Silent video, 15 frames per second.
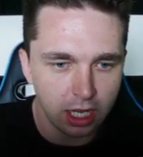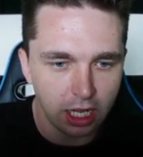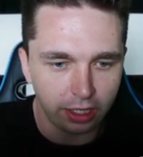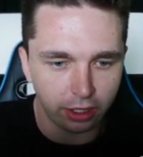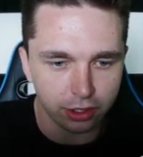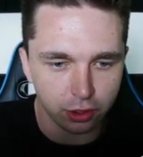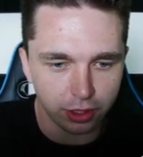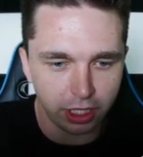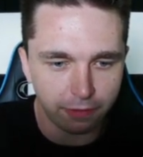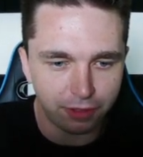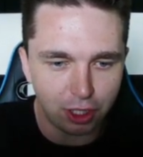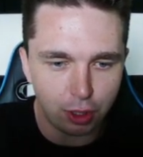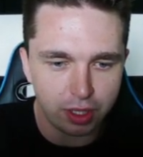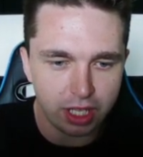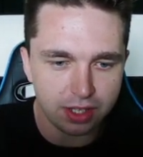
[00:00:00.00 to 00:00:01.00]
There's only a few
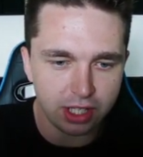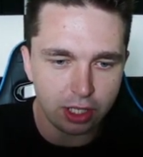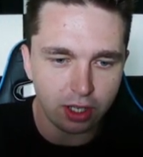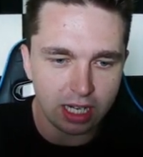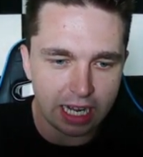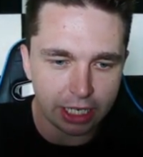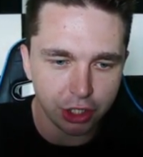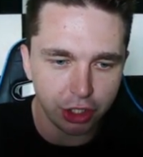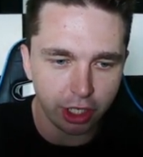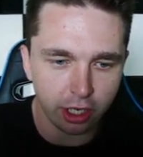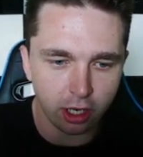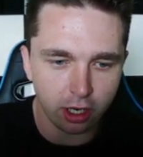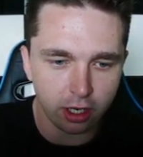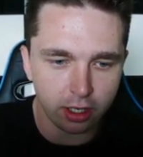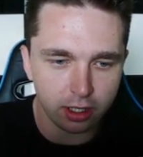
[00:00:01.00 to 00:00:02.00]
of these that you can actually
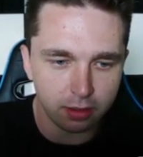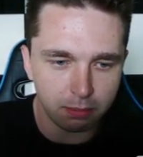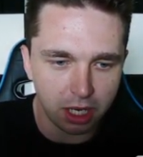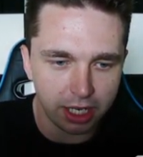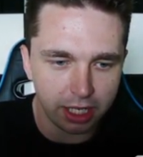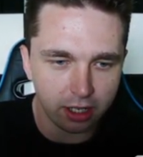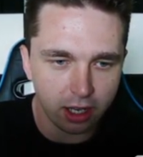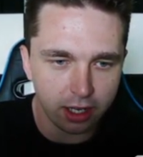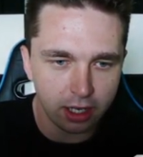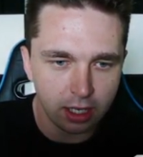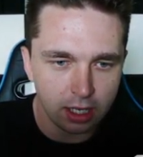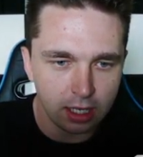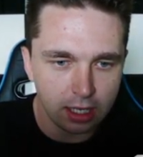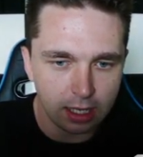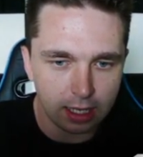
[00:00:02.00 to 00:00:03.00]
earn money on,
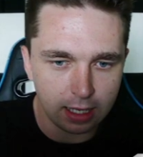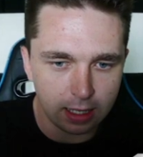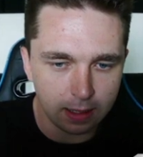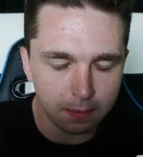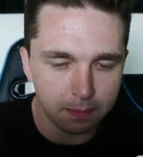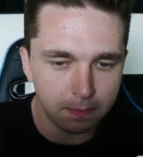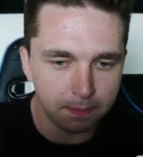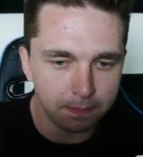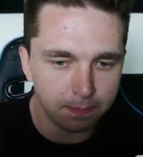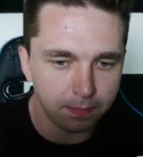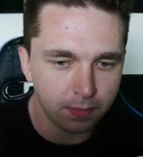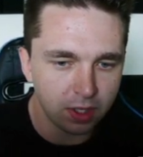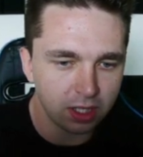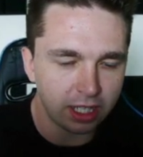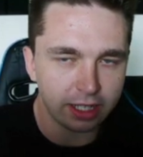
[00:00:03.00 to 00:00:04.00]

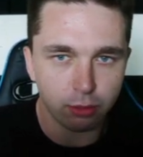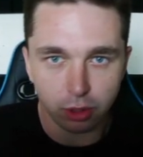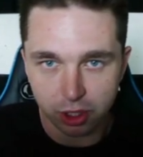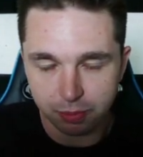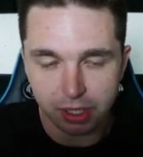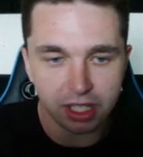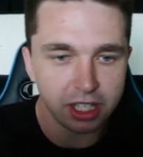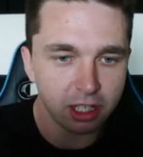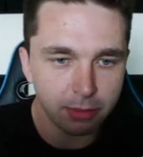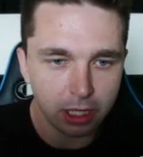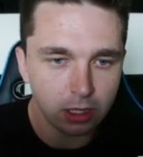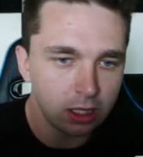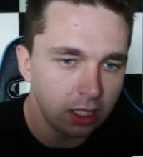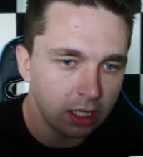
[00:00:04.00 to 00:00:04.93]
like we're speaking about.